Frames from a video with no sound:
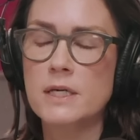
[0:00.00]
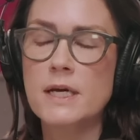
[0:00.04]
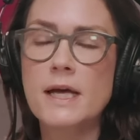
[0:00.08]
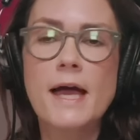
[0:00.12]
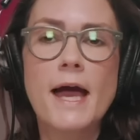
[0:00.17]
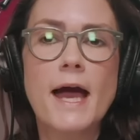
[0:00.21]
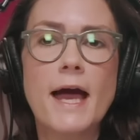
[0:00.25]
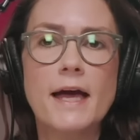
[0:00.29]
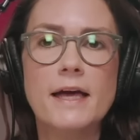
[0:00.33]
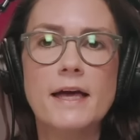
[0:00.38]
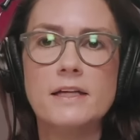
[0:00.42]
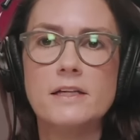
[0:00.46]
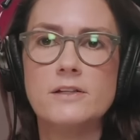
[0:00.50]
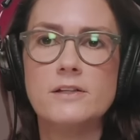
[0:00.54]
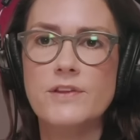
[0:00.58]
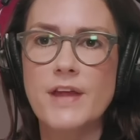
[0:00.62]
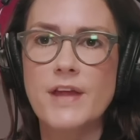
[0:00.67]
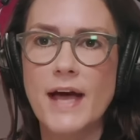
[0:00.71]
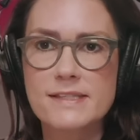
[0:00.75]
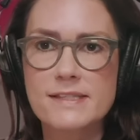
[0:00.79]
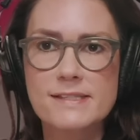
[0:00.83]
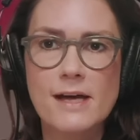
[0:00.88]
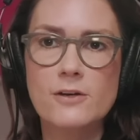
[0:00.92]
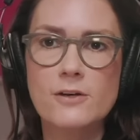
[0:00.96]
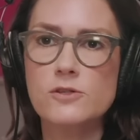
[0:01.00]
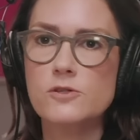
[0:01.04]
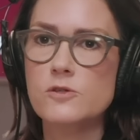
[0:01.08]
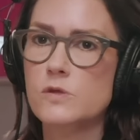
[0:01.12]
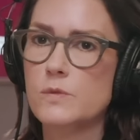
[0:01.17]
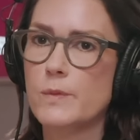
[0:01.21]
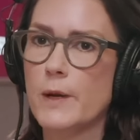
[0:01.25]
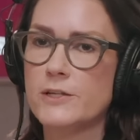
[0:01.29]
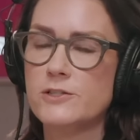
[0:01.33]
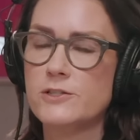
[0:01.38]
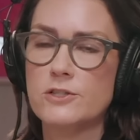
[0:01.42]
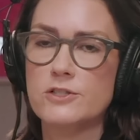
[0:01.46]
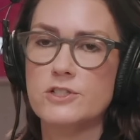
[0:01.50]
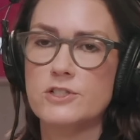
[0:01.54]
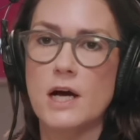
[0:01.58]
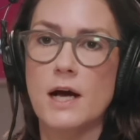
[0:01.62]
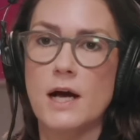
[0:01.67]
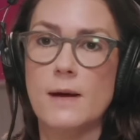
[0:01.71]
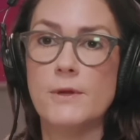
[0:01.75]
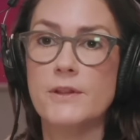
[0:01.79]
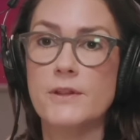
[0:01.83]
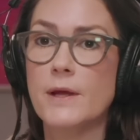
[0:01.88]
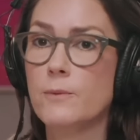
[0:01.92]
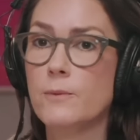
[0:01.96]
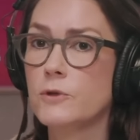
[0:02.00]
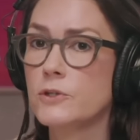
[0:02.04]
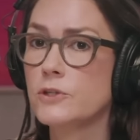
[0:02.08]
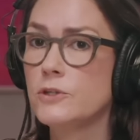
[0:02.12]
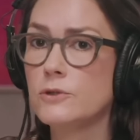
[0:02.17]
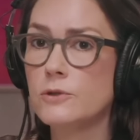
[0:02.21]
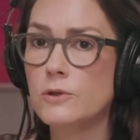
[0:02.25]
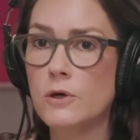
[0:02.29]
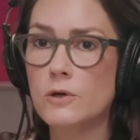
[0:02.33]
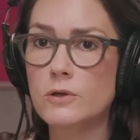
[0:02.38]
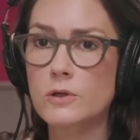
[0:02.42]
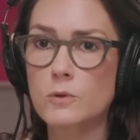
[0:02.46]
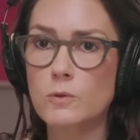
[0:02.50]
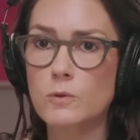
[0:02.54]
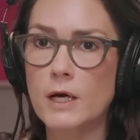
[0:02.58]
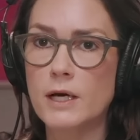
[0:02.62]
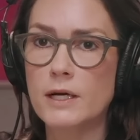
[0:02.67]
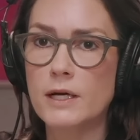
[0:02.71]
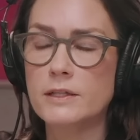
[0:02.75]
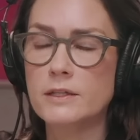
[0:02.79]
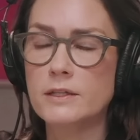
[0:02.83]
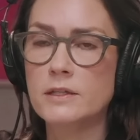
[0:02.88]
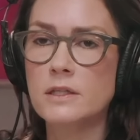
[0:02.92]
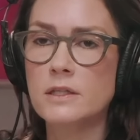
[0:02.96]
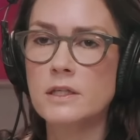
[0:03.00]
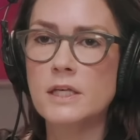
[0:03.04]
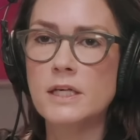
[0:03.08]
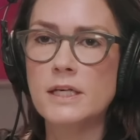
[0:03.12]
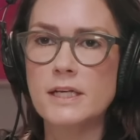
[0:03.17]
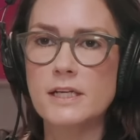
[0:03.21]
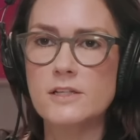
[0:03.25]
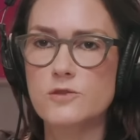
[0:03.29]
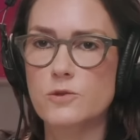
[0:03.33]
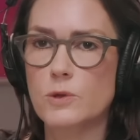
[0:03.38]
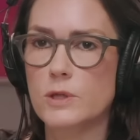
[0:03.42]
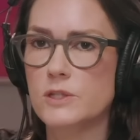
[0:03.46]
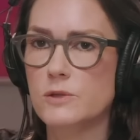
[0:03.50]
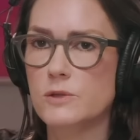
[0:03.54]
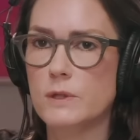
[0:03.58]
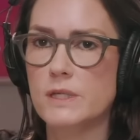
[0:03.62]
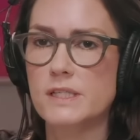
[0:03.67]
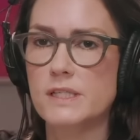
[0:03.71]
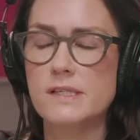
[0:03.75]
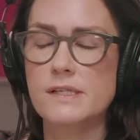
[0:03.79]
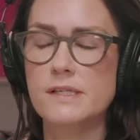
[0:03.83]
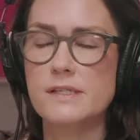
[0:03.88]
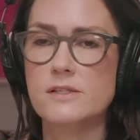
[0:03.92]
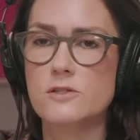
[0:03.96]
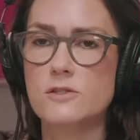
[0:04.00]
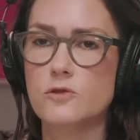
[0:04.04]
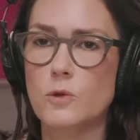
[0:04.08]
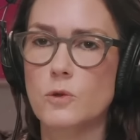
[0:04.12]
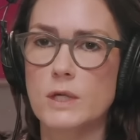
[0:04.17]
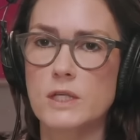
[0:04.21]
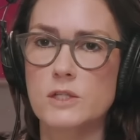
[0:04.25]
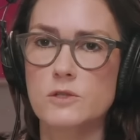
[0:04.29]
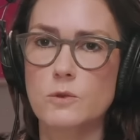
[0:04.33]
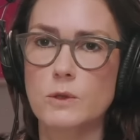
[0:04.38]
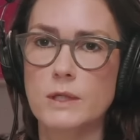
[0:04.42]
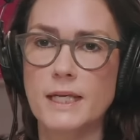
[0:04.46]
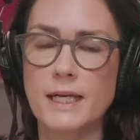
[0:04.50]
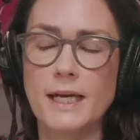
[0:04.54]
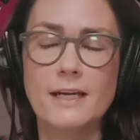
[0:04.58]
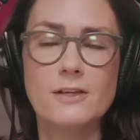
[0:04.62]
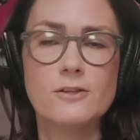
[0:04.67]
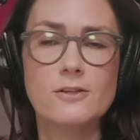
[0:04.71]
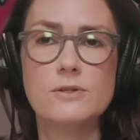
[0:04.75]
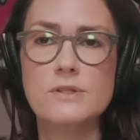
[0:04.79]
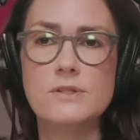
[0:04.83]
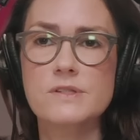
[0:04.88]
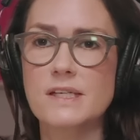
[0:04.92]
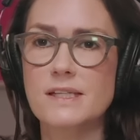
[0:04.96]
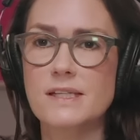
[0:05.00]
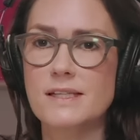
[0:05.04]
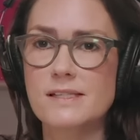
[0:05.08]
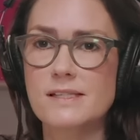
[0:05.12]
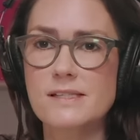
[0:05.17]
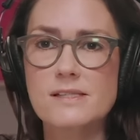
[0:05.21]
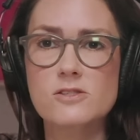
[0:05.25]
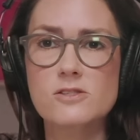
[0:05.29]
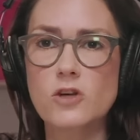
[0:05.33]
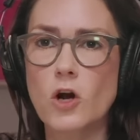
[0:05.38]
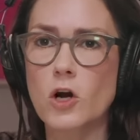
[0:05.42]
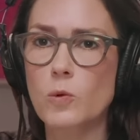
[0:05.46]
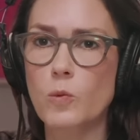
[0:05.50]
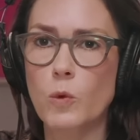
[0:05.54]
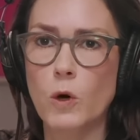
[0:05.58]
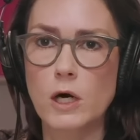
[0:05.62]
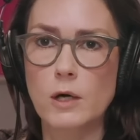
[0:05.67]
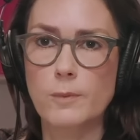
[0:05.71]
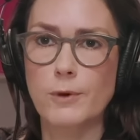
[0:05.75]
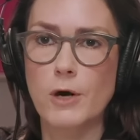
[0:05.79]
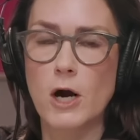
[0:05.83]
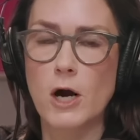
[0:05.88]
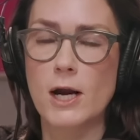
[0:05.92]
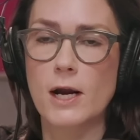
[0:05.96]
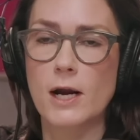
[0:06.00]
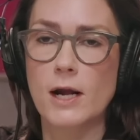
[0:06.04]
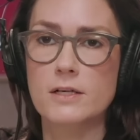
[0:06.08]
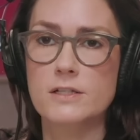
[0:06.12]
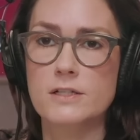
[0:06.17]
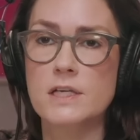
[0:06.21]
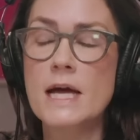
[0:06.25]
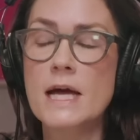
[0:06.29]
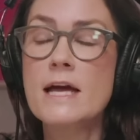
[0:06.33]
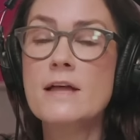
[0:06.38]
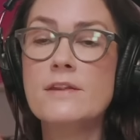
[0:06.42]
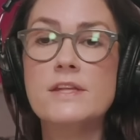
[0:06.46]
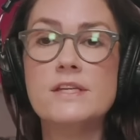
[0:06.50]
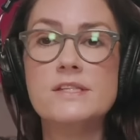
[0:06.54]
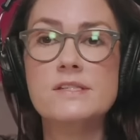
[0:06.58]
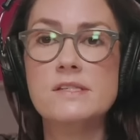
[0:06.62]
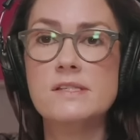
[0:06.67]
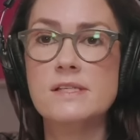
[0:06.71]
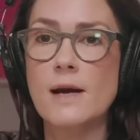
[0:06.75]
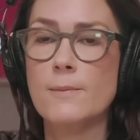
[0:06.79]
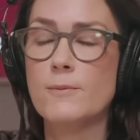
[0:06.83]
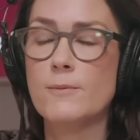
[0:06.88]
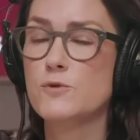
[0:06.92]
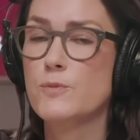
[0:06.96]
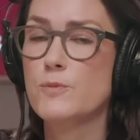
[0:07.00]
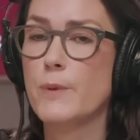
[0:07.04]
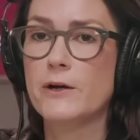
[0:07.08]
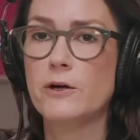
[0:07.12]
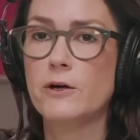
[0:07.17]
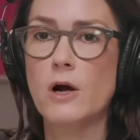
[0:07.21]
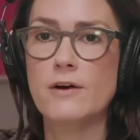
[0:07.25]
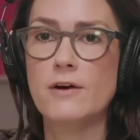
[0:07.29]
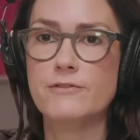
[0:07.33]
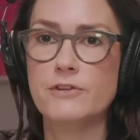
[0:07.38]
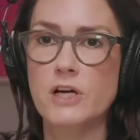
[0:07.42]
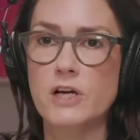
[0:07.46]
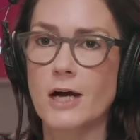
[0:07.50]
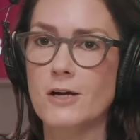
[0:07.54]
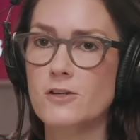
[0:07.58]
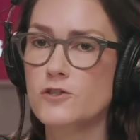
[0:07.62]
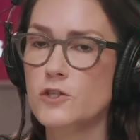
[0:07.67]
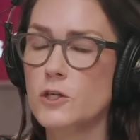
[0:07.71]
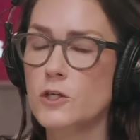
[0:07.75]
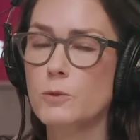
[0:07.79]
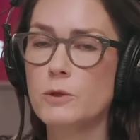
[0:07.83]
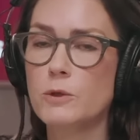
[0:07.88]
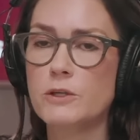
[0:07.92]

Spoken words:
And that's how you spend your time. And then when you go to run in 2026 and 2028, you can say, this is our work product. This is how much better off the country would